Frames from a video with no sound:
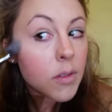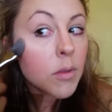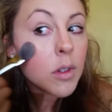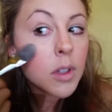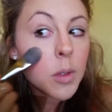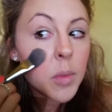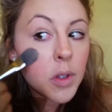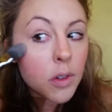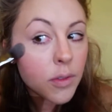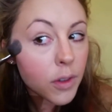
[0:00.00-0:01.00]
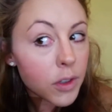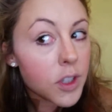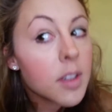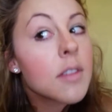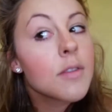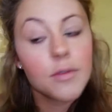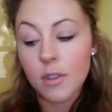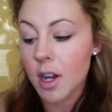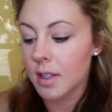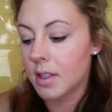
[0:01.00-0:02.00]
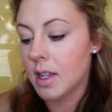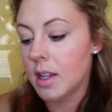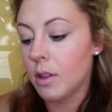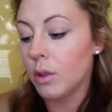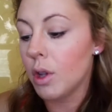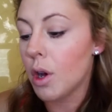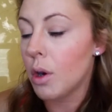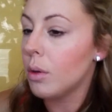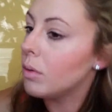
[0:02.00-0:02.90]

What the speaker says: Really beautiful, just frosty glow.